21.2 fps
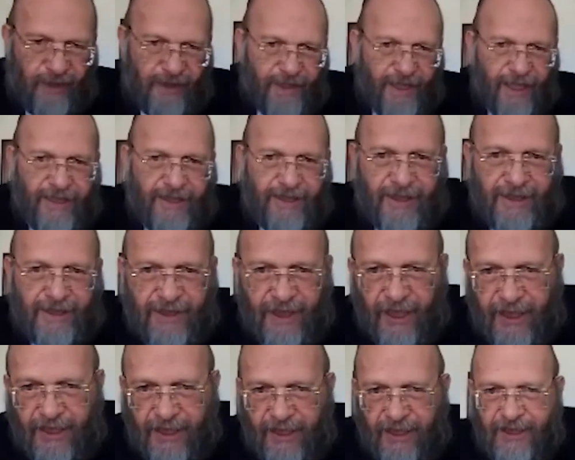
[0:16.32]
That's
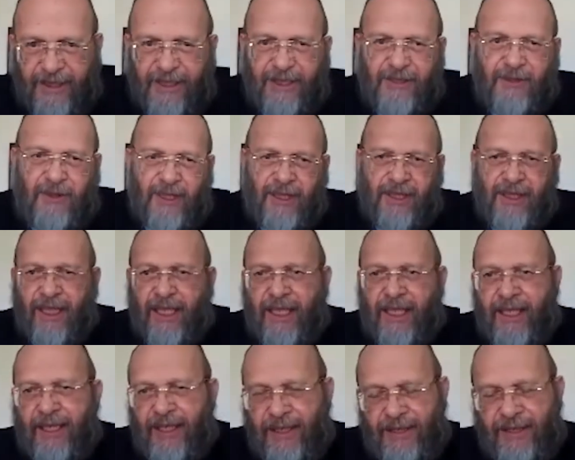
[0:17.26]
exactly, this will
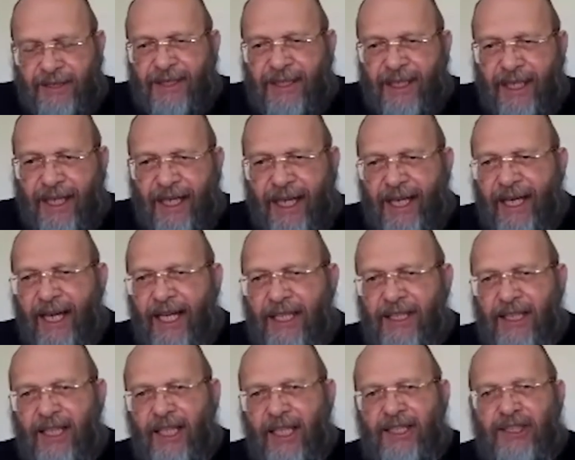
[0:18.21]
take
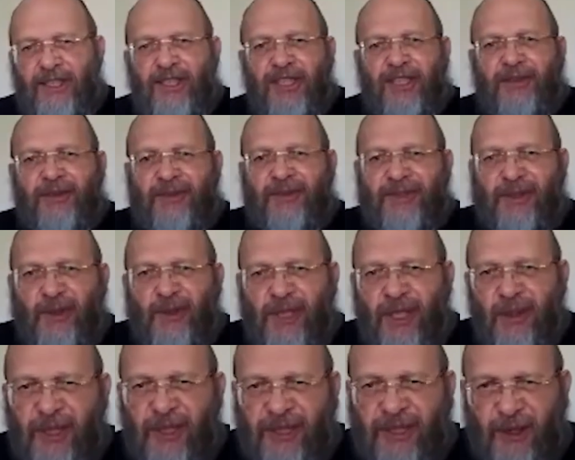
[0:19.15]
another lecture.
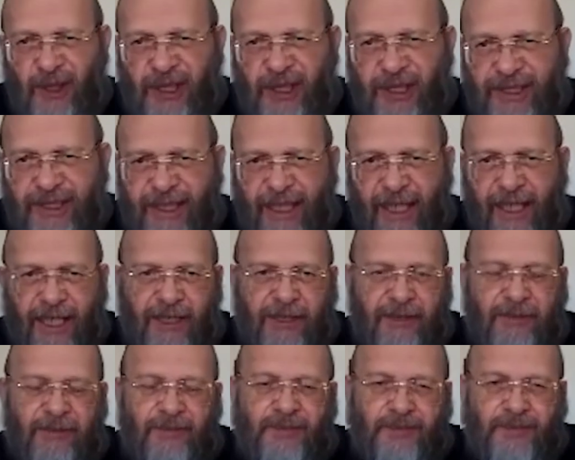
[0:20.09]
Today we'll only
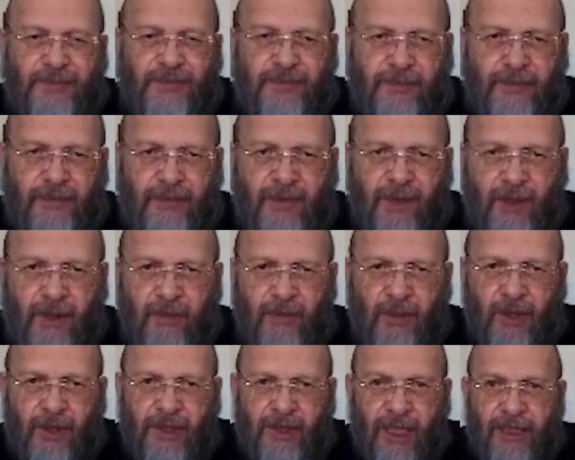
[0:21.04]
start.
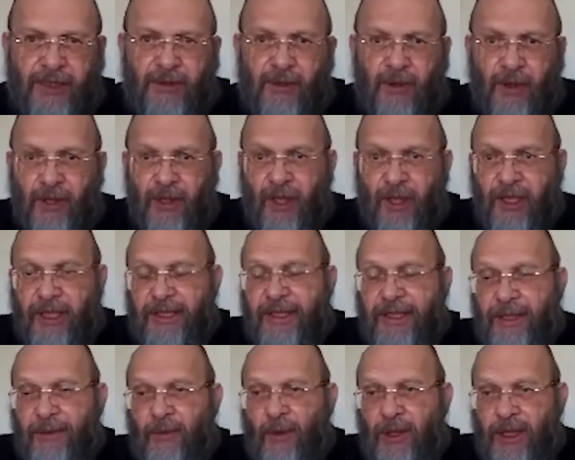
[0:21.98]
But that's the only
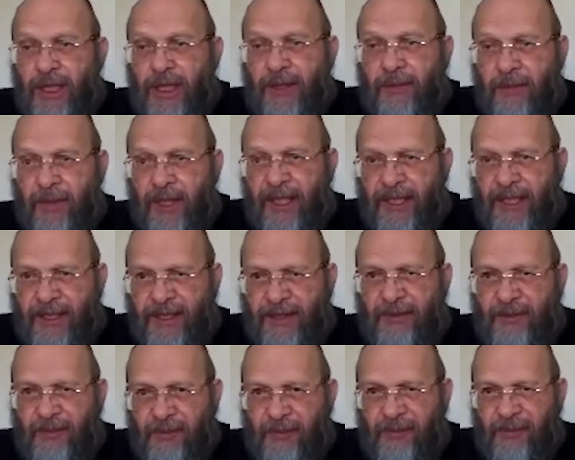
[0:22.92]
thing what remained,
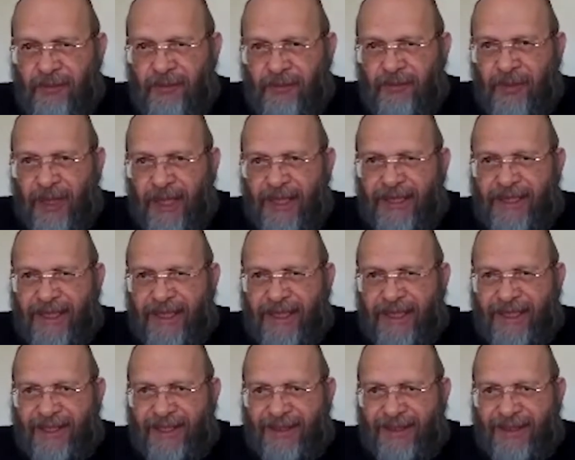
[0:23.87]
basic